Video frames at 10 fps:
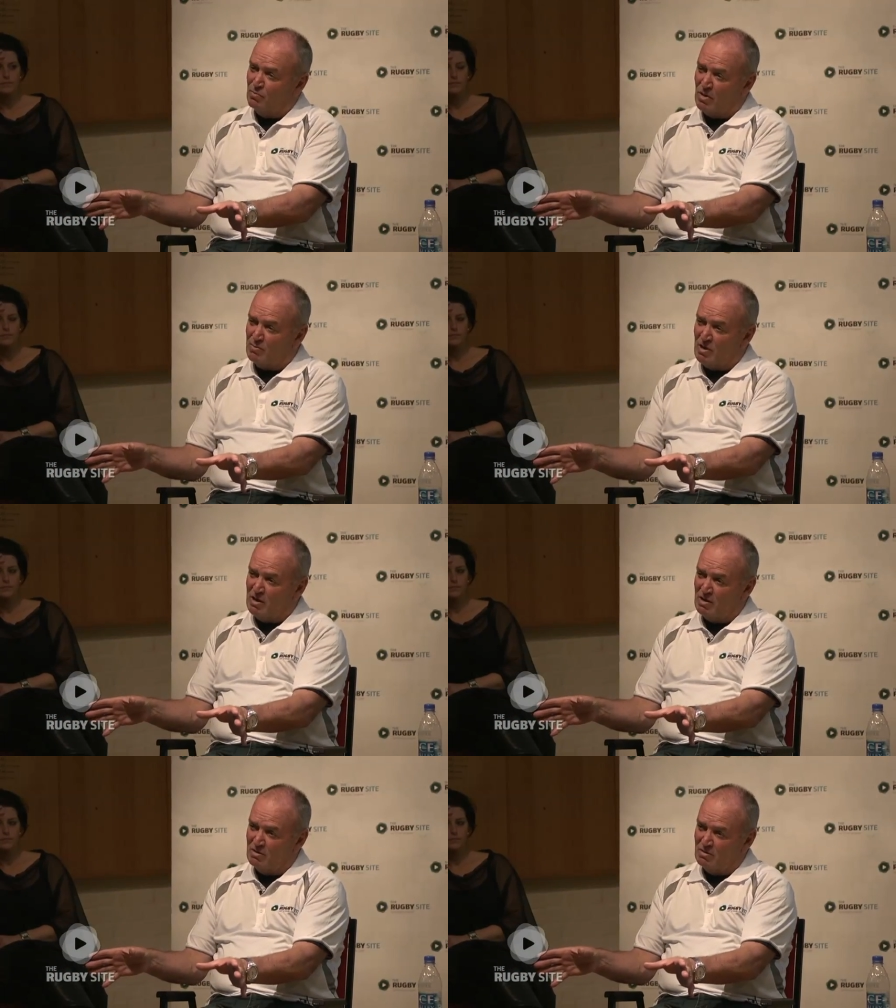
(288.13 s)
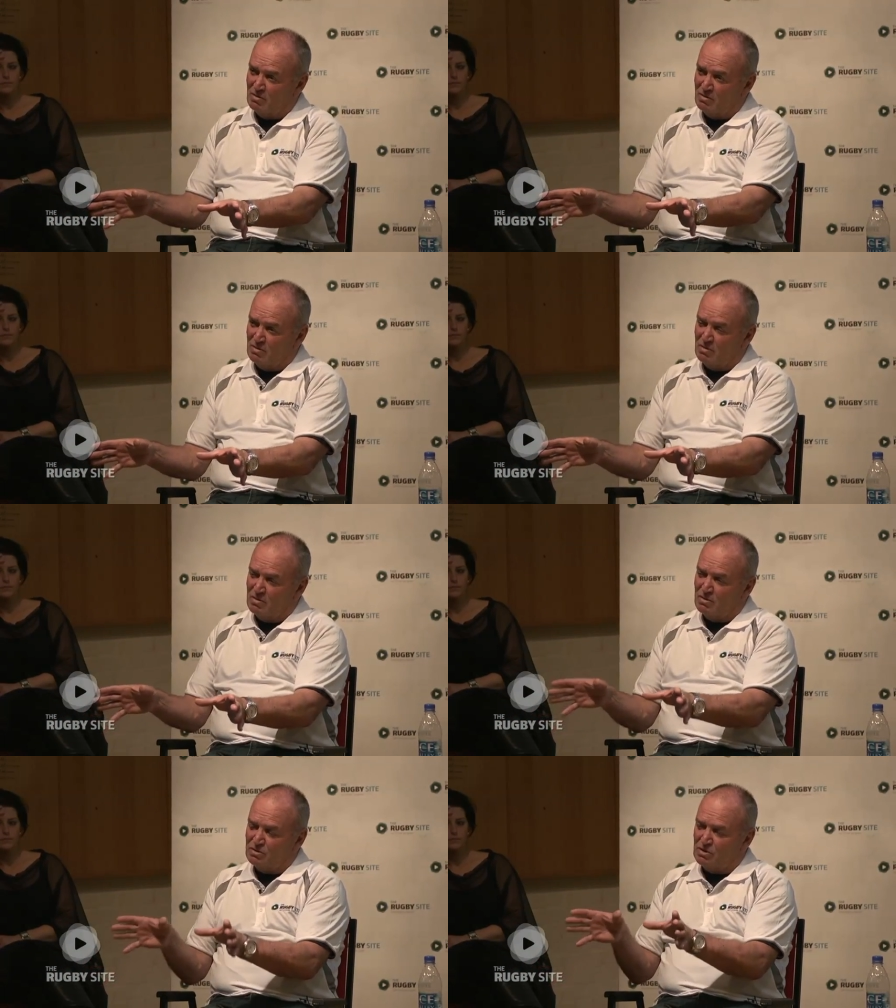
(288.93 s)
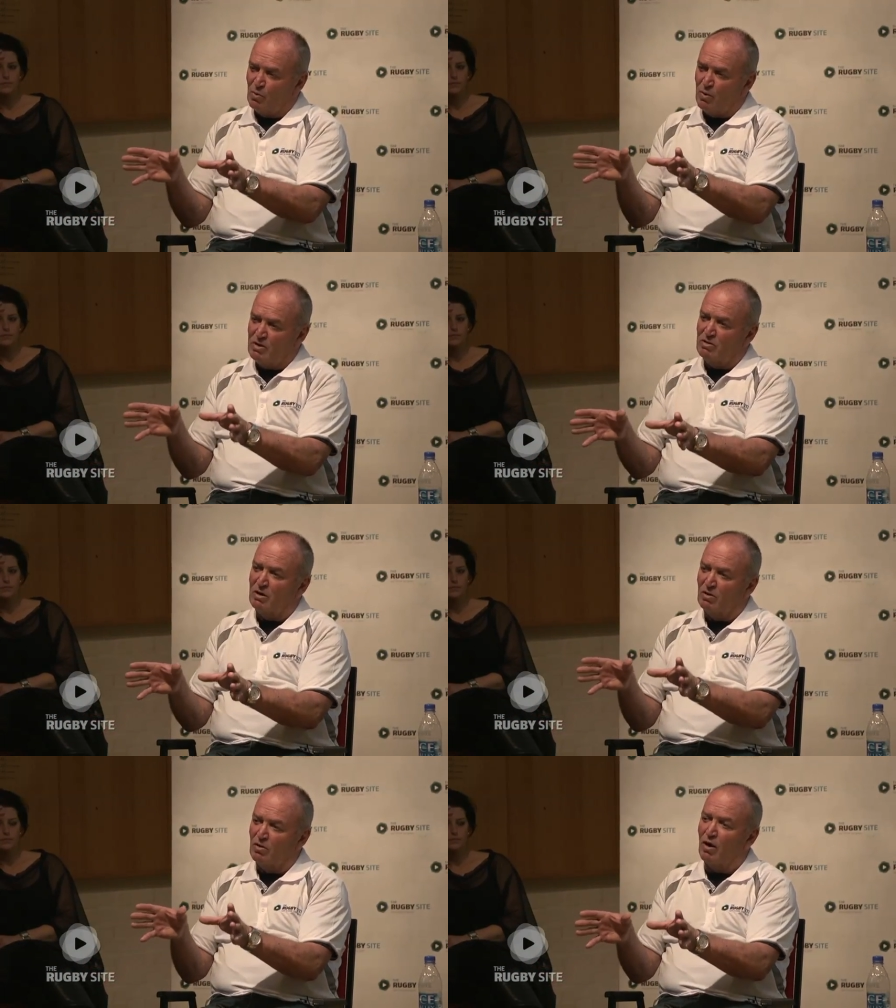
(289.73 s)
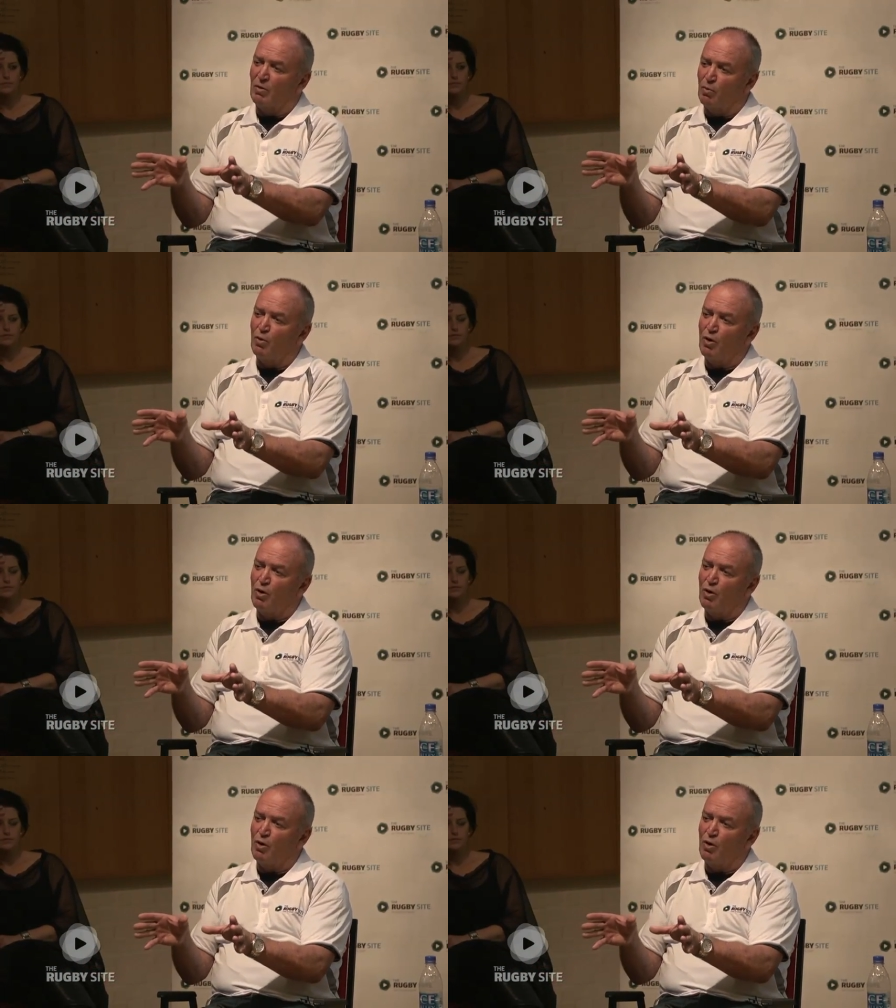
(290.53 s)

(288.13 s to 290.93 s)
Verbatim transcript: maybe. So we did a lot of